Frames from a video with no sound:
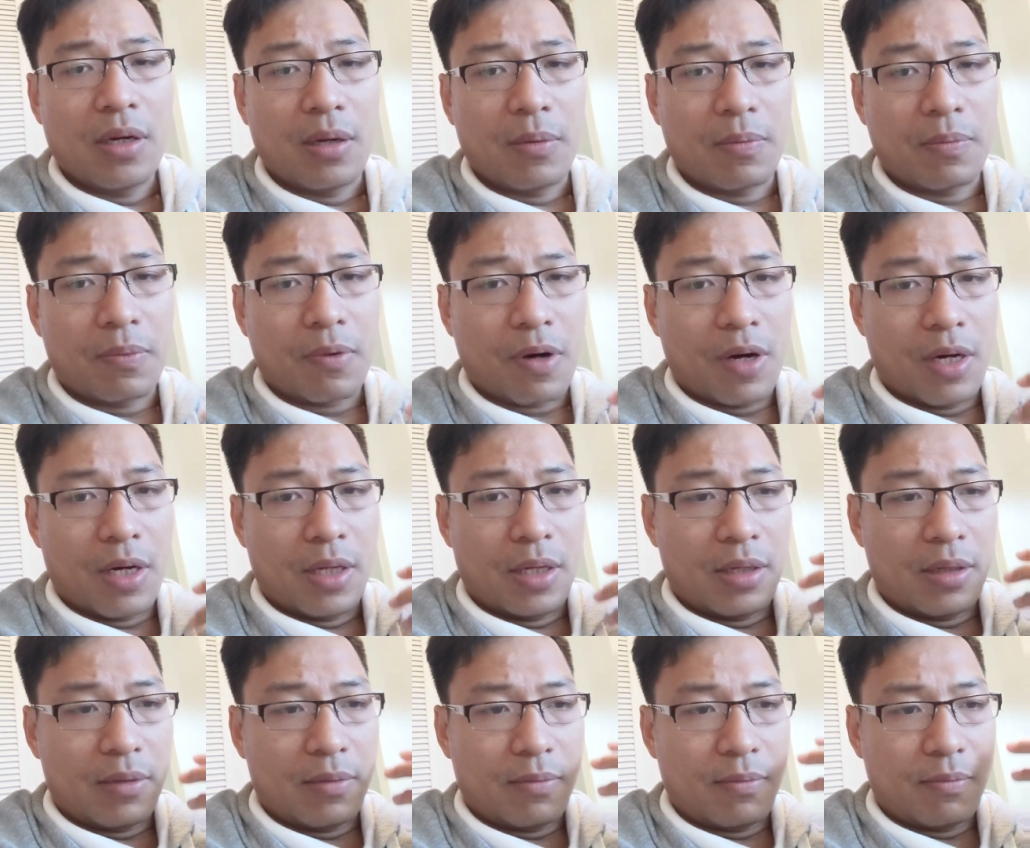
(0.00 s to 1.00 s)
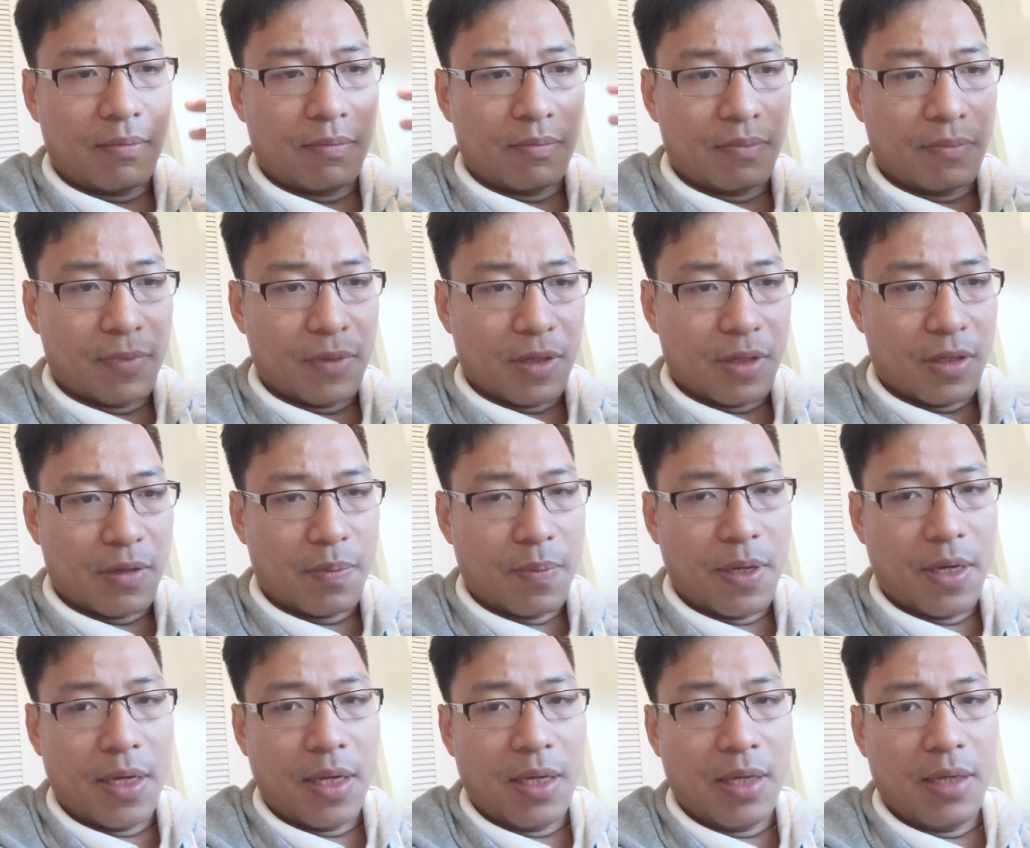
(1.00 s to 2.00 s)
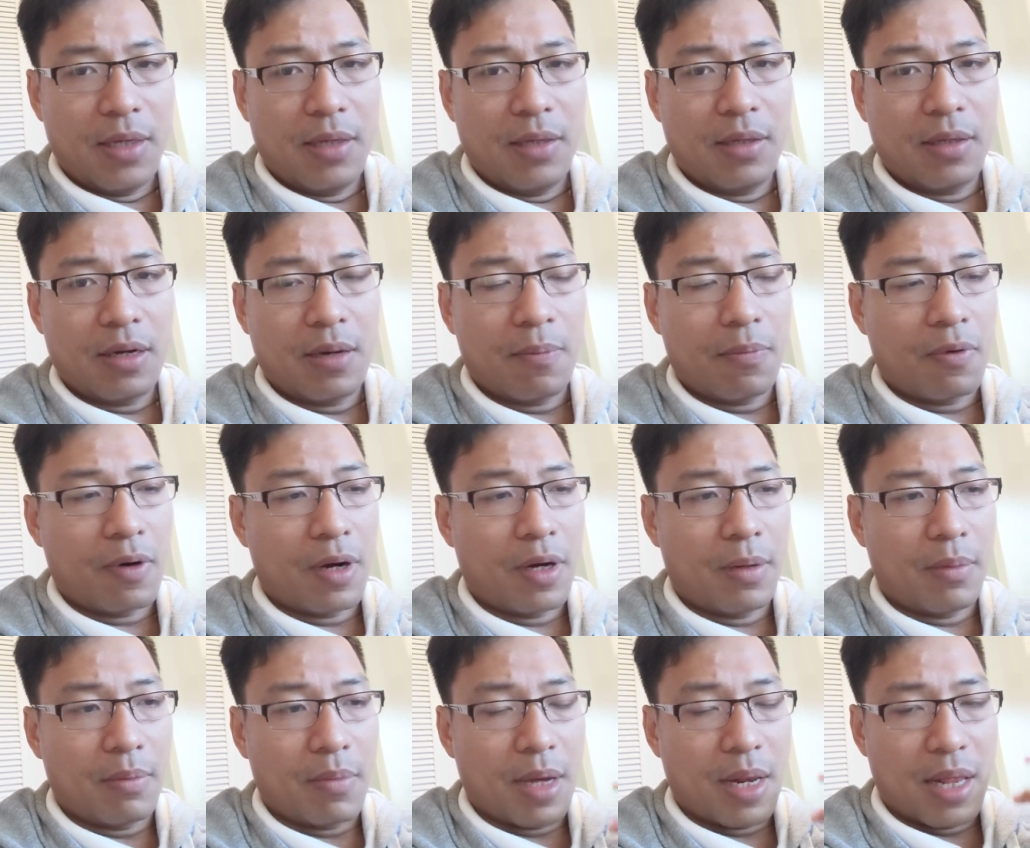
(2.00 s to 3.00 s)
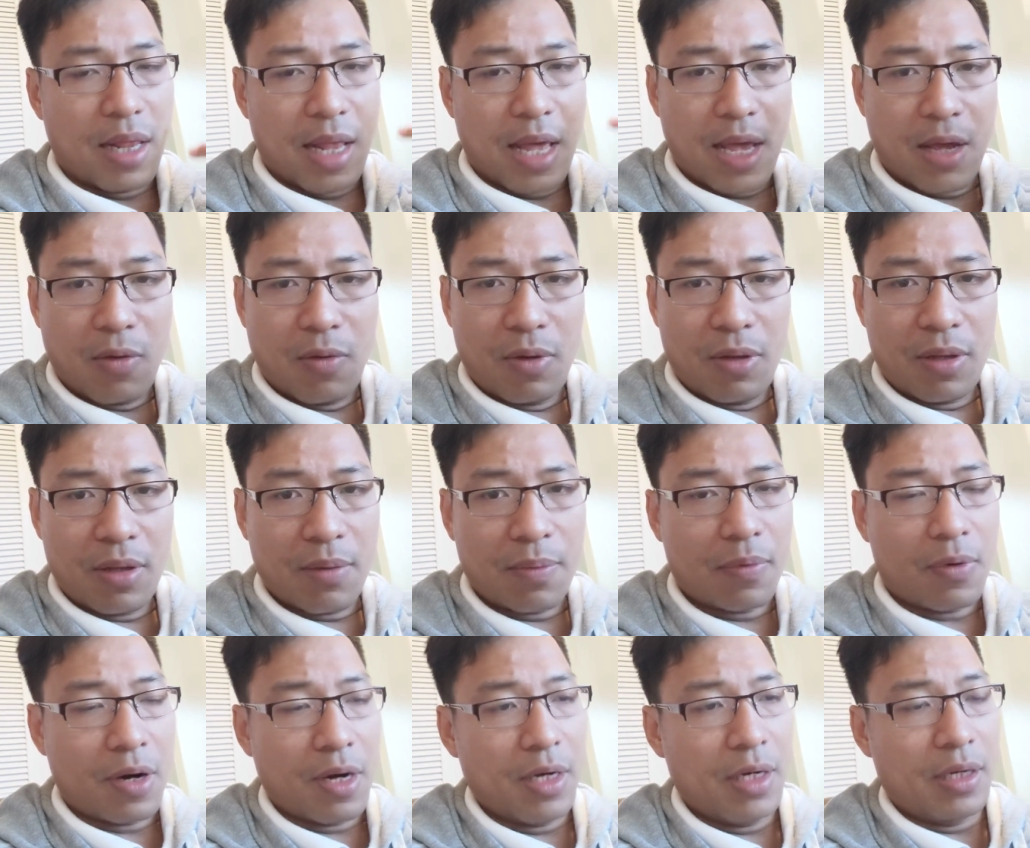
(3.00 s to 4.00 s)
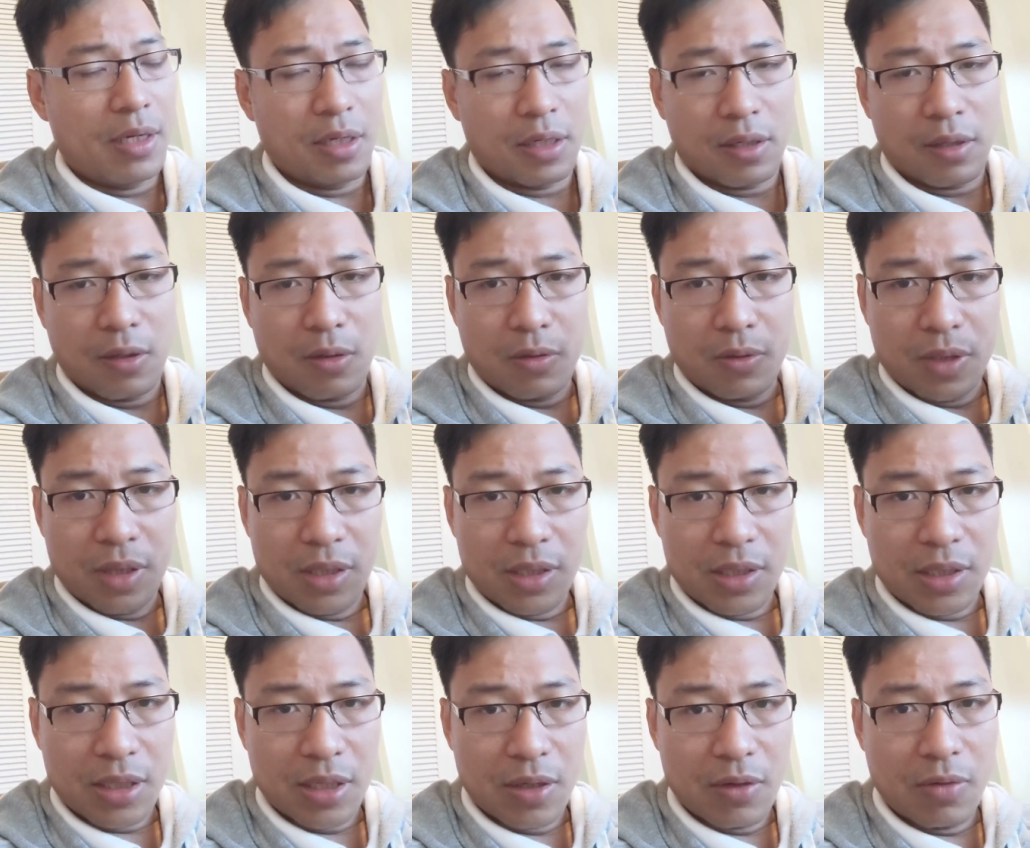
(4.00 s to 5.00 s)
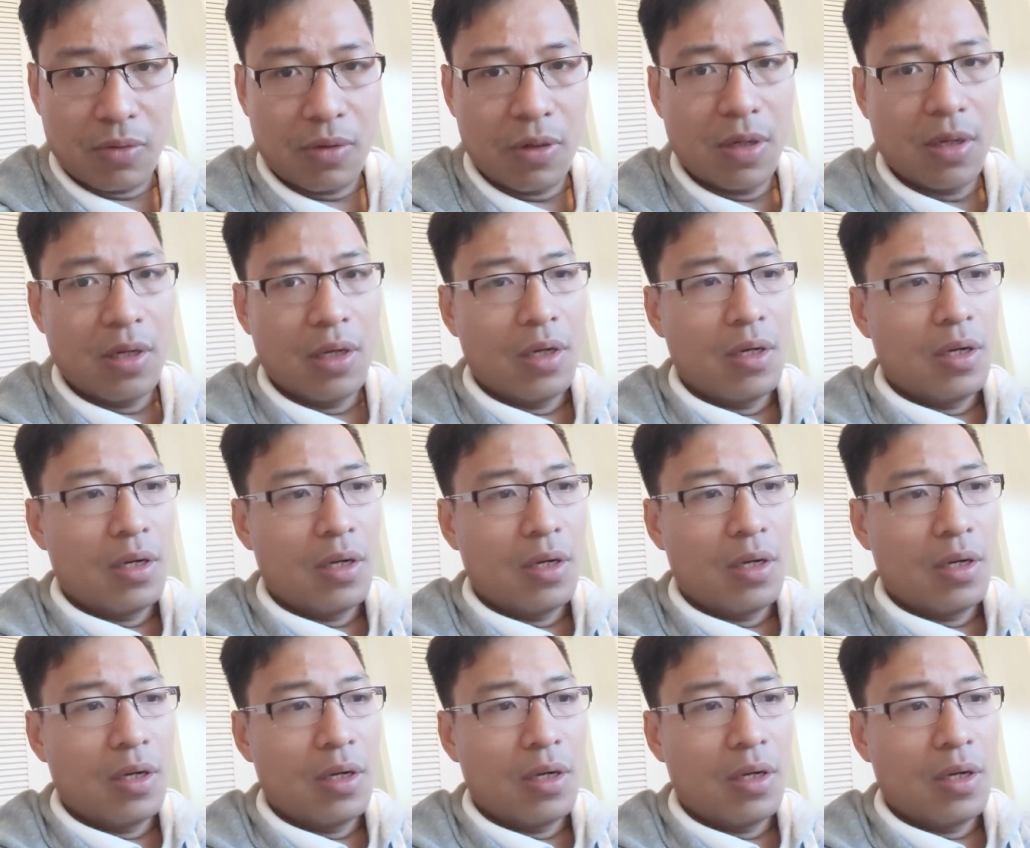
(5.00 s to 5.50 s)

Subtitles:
upgrading the speaking, upgrading my language, upgrading closing skill,